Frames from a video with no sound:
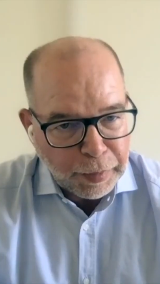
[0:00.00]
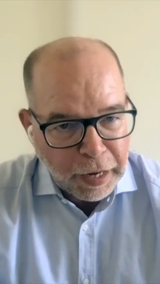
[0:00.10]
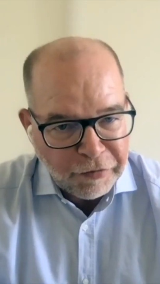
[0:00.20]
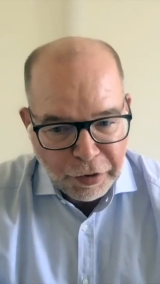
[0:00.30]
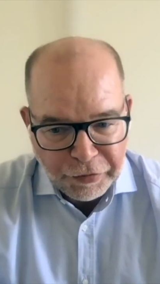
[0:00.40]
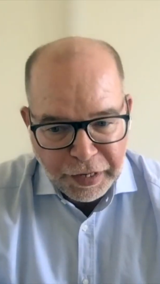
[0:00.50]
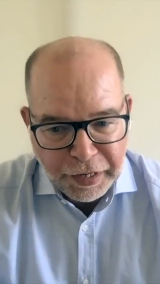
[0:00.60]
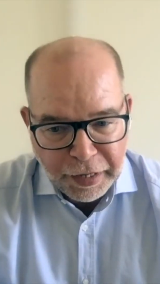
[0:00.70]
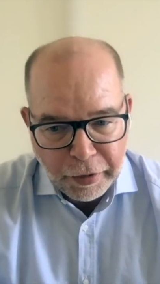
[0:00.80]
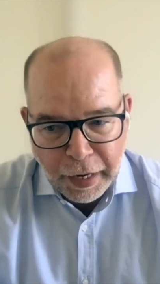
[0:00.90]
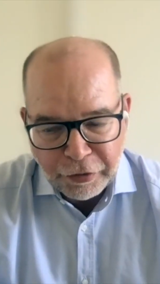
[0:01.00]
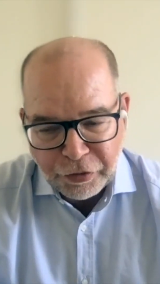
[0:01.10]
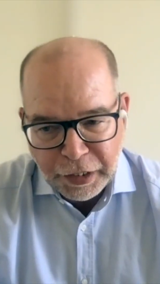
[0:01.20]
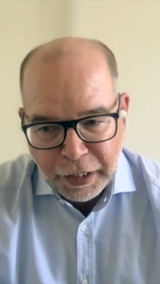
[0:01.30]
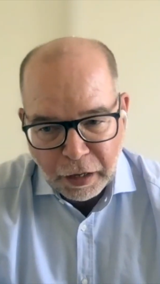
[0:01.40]
I've lived here and I
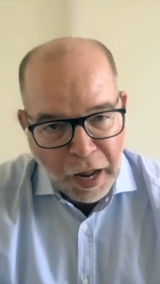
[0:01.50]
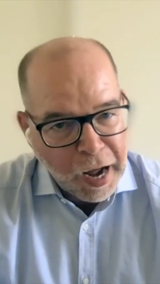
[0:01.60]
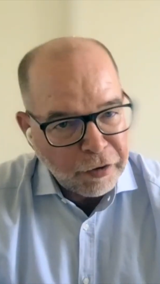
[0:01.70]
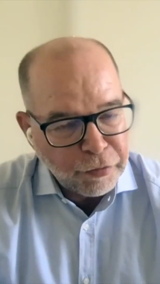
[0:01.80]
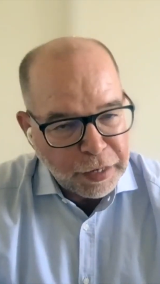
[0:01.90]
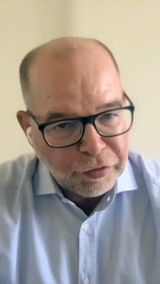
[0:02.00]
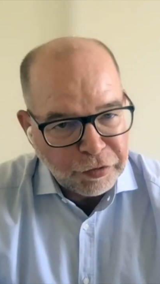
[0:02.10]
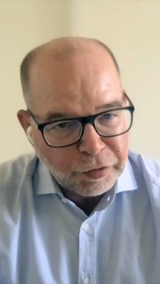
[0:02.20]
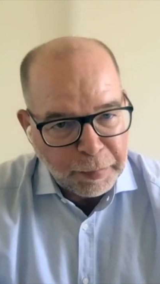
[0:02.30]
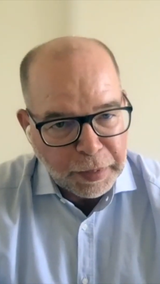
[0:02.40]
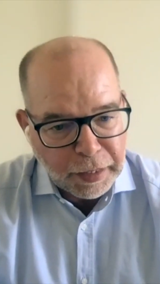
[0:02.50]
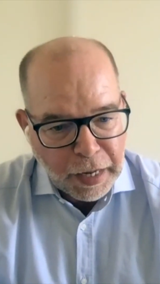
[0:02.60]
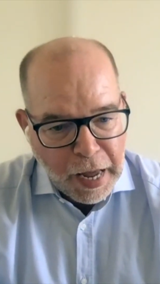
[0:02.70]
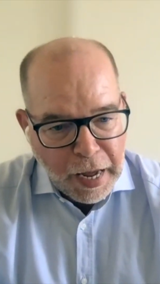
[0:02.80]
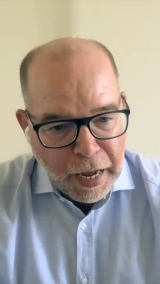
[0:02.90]
see a lot of racism in
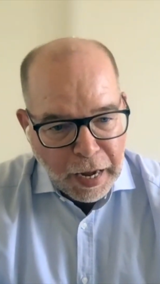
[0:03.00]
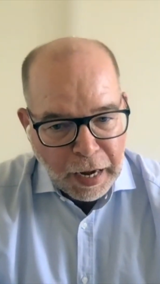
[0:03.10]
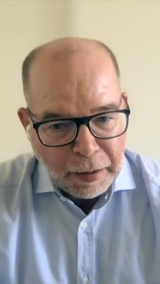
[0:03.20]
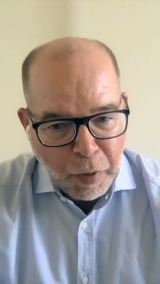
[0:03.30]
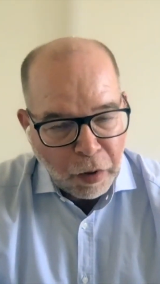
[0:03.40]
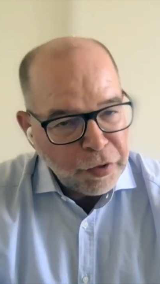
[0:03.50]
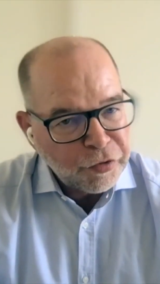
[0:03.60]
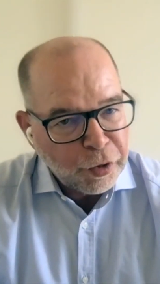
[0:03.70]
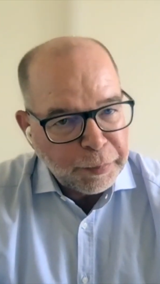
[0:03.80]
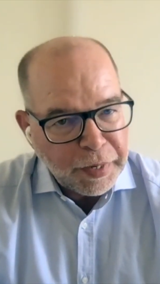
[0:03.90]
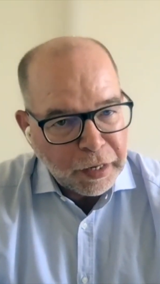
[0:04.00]
um, all these European